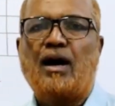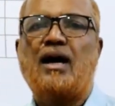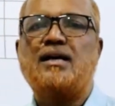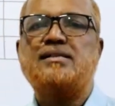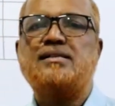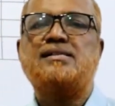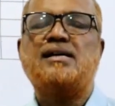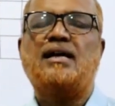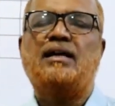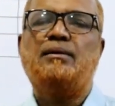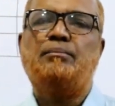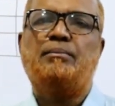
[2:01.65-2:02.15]

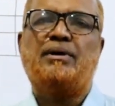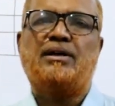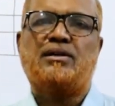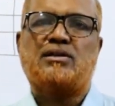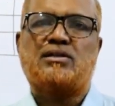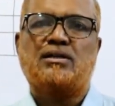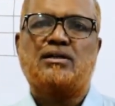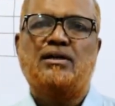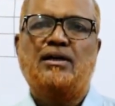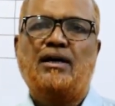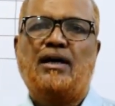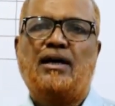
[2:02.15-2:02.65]

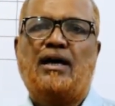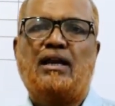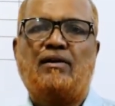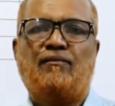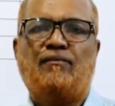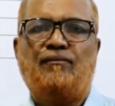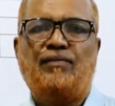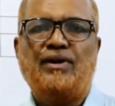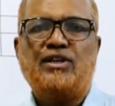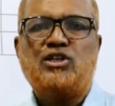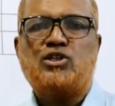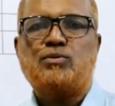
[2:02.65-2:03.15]
assignment
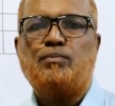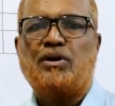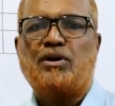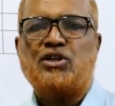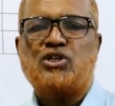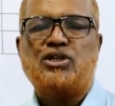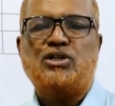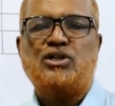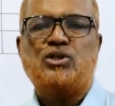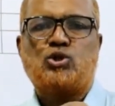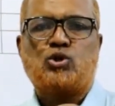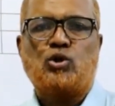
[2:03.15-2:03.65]
and which
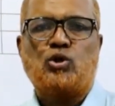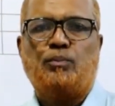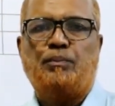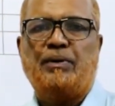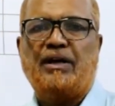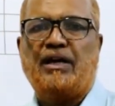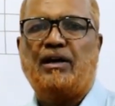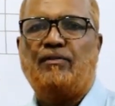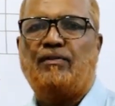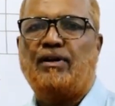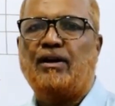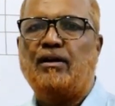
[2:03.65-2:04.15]
machine should
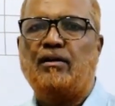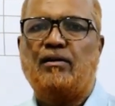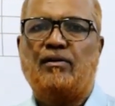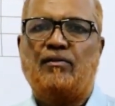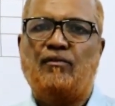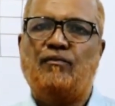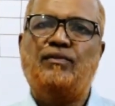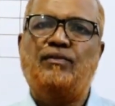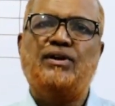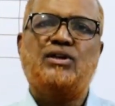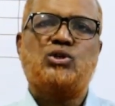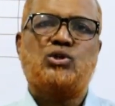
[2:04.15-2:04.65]
be given
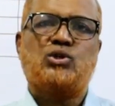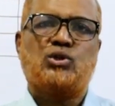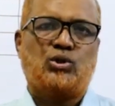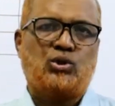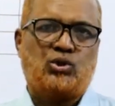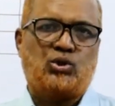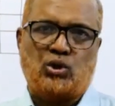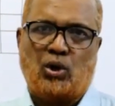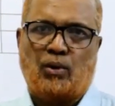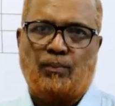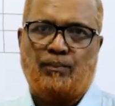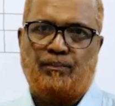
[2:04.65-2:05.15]

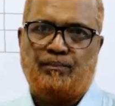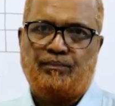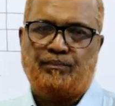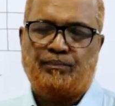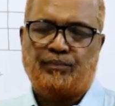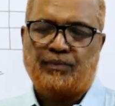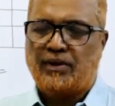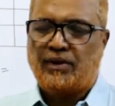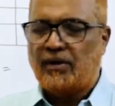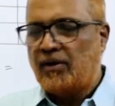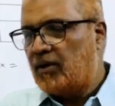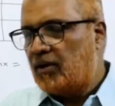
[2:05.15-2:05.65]
which job.
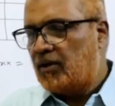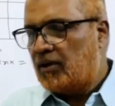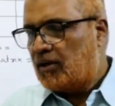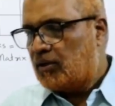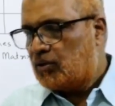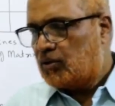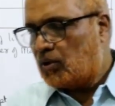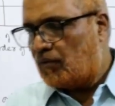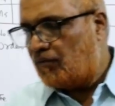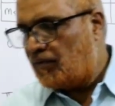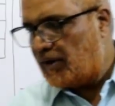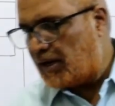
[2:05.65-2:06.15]

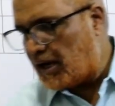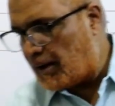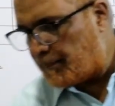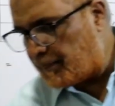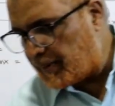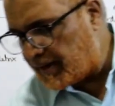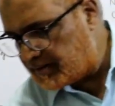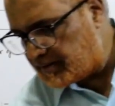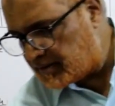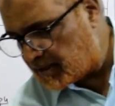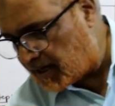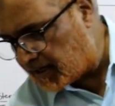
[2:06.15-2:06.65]
So we'll
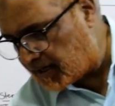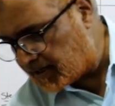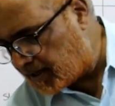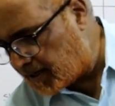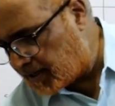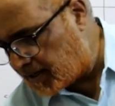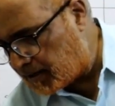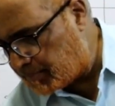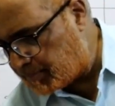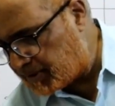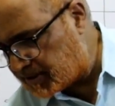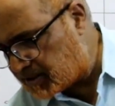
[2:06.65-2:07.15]
apply the
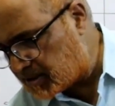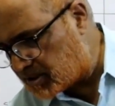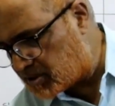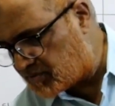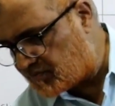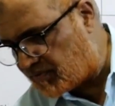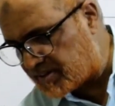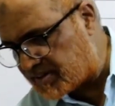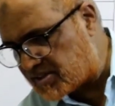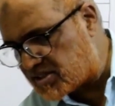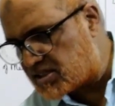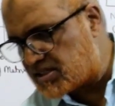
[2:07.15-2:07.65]
Hungarian method.
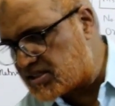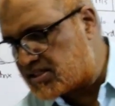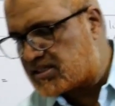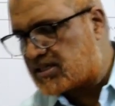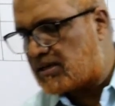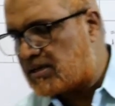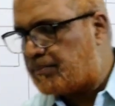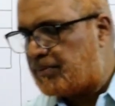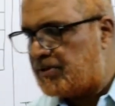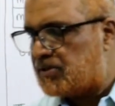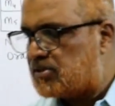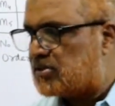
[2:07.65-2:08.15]
First
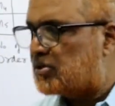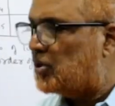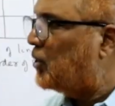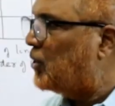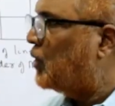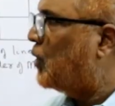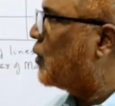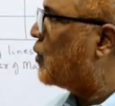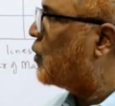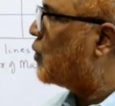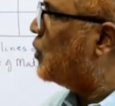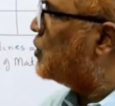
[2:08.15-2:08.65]
step is
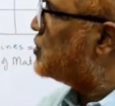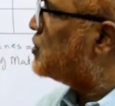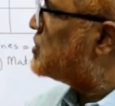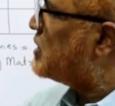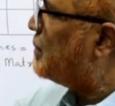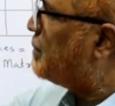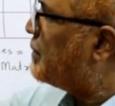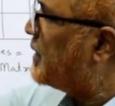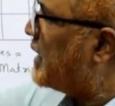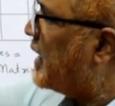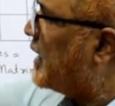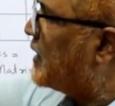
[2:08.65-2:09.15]
row
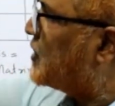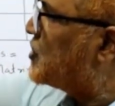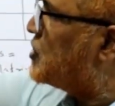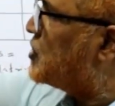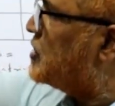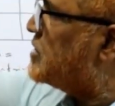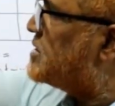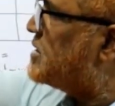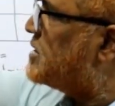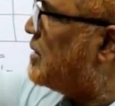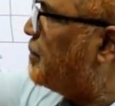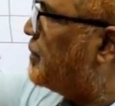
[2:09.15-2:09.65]

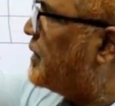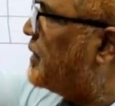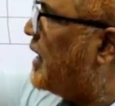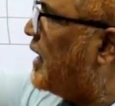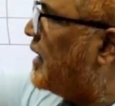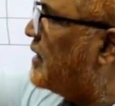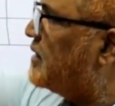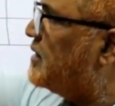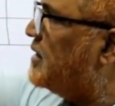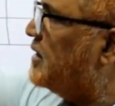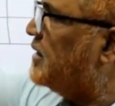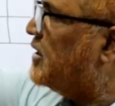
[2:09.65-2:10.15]
subtraction,
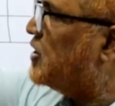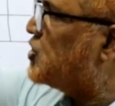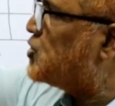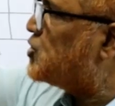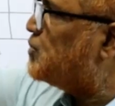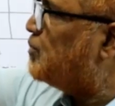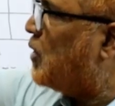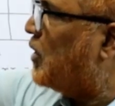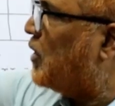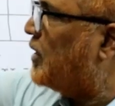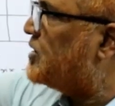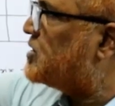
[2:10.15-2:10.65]
subtracting the
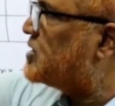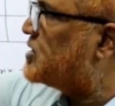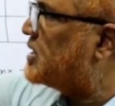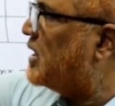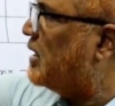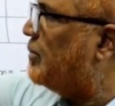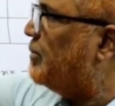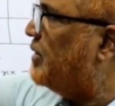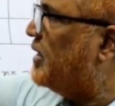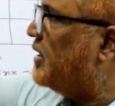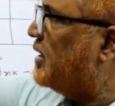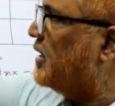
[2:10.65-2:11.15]
smallest
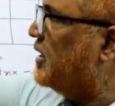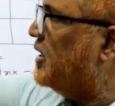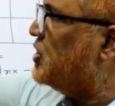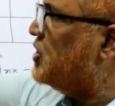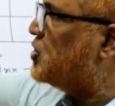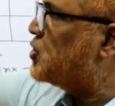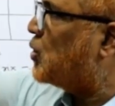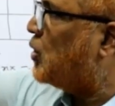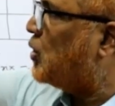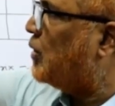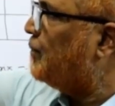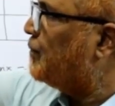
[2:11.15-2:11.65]
element in
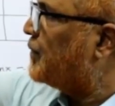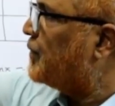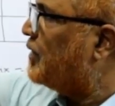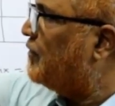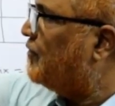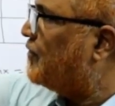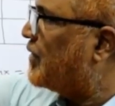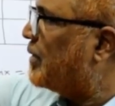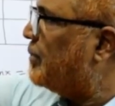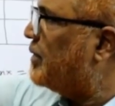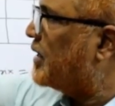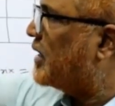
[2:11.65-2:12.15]
each row
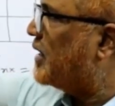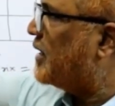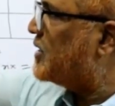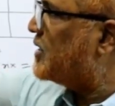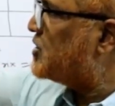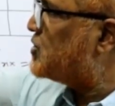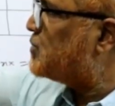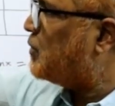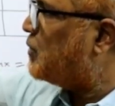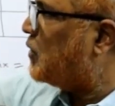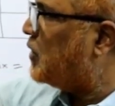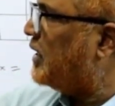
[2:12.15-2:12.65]
from the
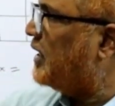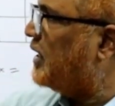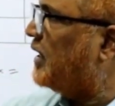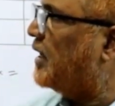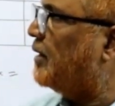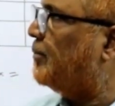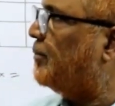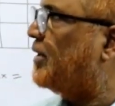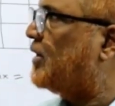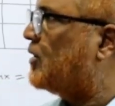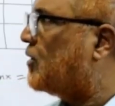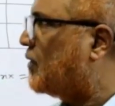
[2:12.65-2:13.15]
corresponding
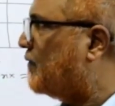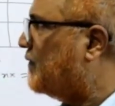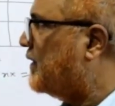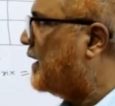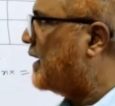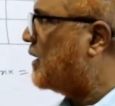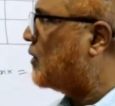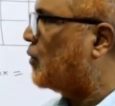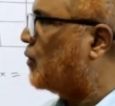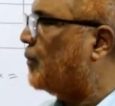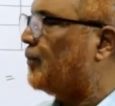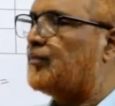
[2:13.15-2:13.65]
element of
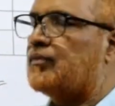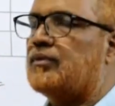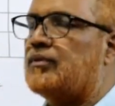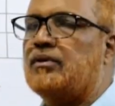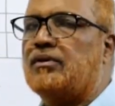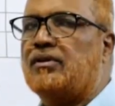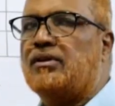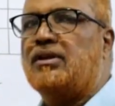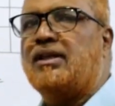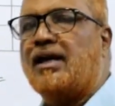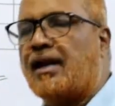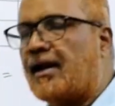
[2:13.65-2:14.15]
that row.
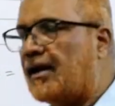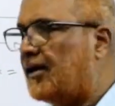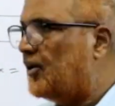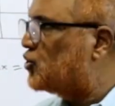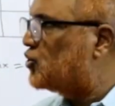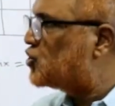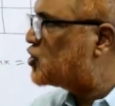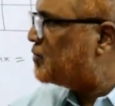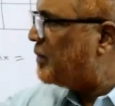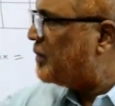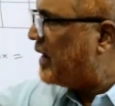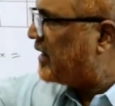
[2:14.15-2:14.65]
The
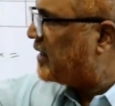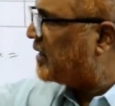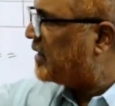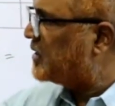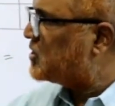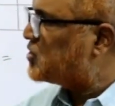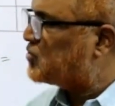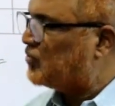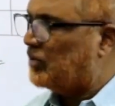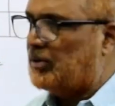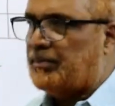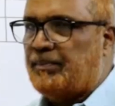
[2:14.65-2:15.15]
reduced
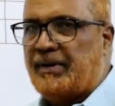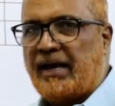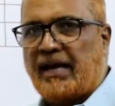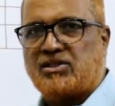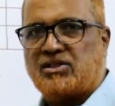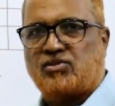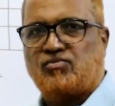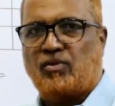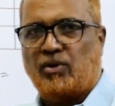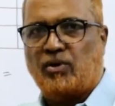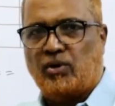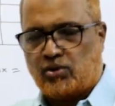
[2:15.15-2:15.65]
matrix will be
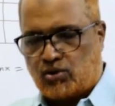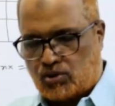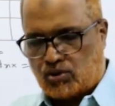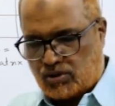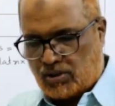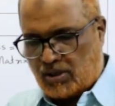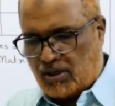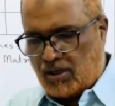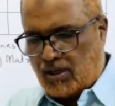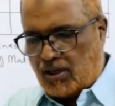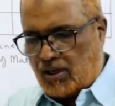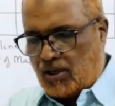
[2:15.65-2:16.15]
as
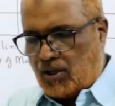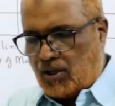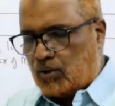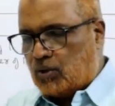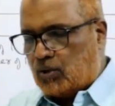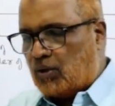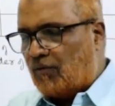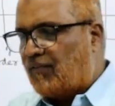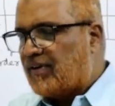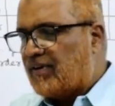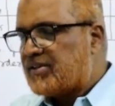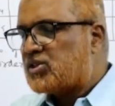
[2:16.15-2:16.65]
follows.
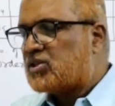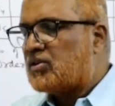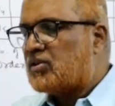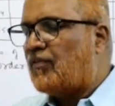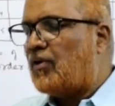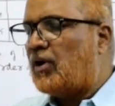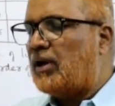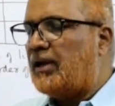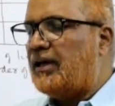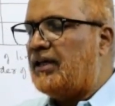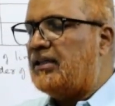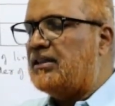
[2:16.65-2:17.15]
So first of
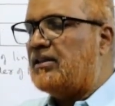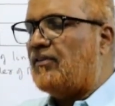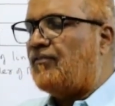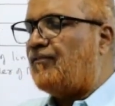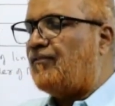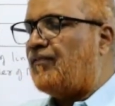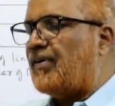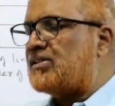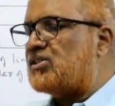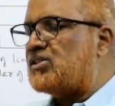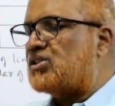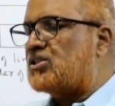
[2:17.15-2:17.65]
all, in the
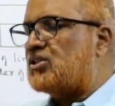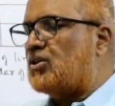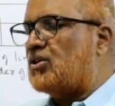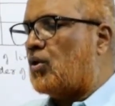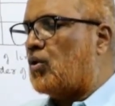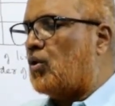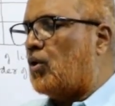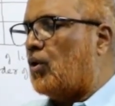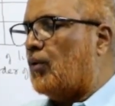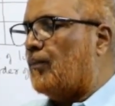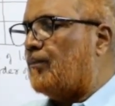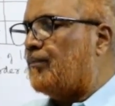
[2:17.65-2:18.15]
first
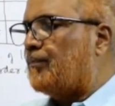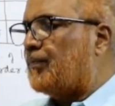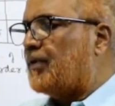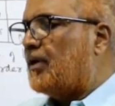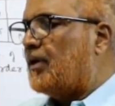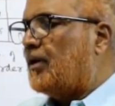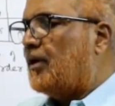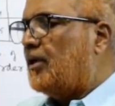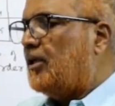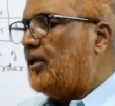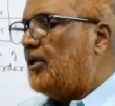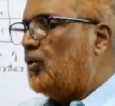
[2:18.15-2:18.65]
row,
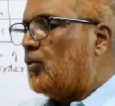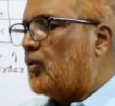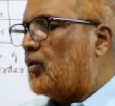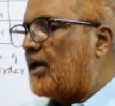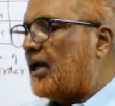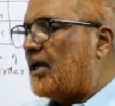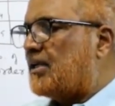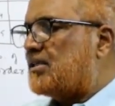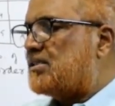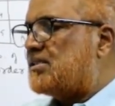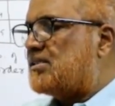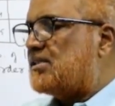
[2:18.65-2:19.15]
you
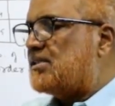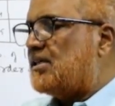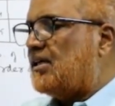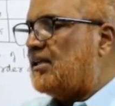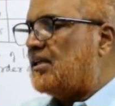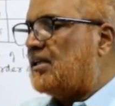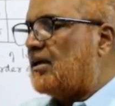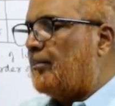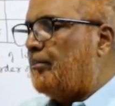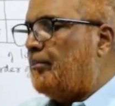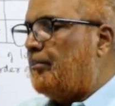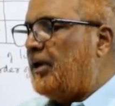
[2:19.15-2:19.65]
can see
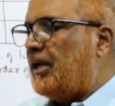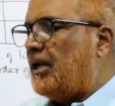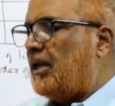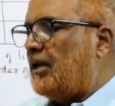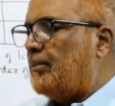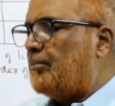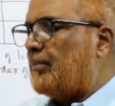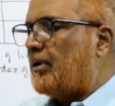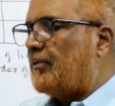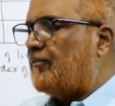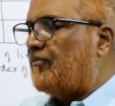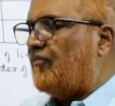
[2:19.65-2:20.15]
the
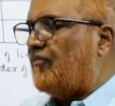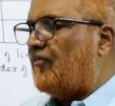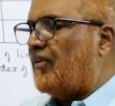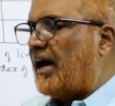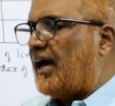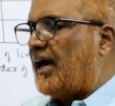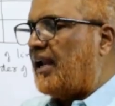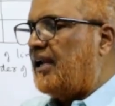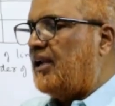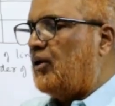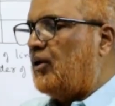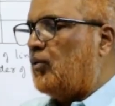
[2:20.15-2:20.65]
minimum
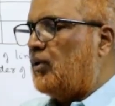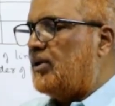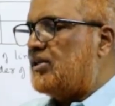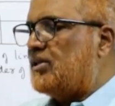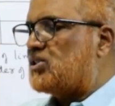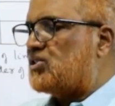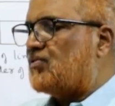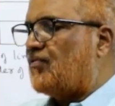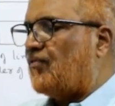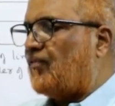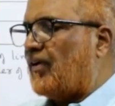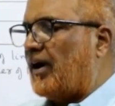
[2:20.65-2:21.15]
value
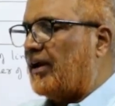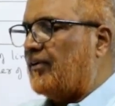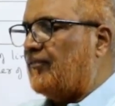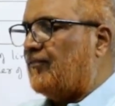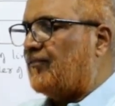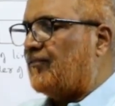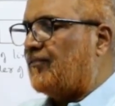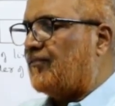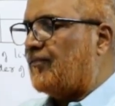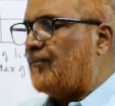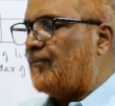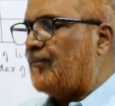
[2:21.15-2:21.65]
is
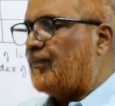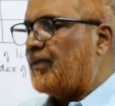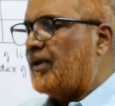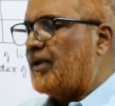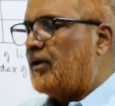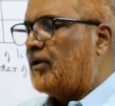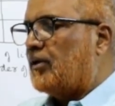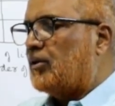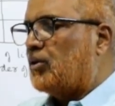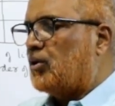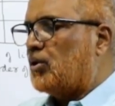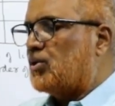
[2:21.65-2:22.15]
5.
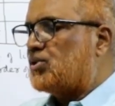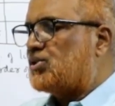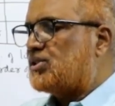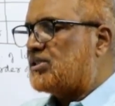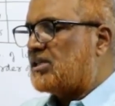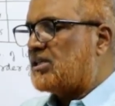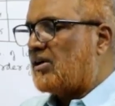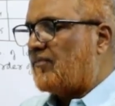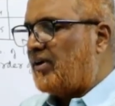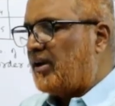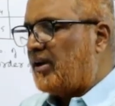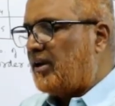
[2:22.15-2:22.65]
So
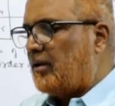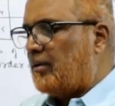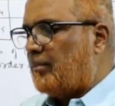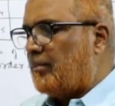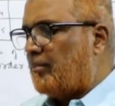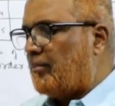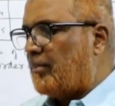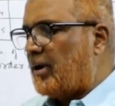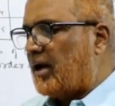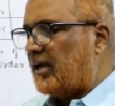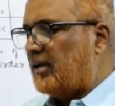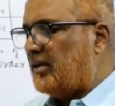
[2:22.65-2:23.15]
7
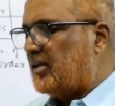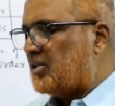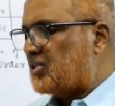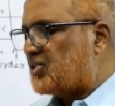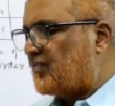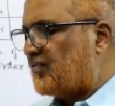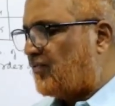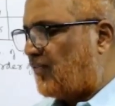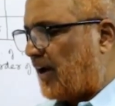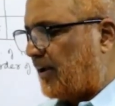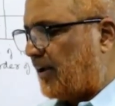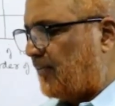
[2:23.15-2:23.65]

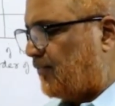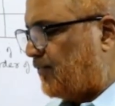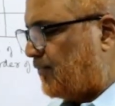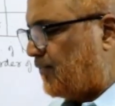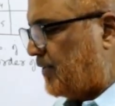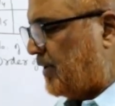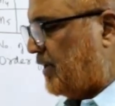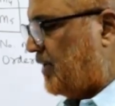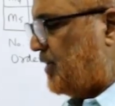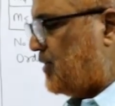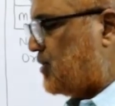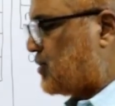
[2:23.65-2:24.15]
minus
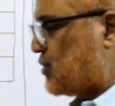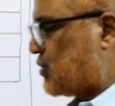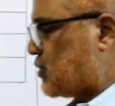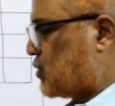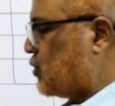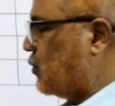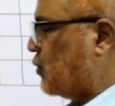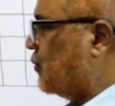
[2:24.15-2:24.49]
5 is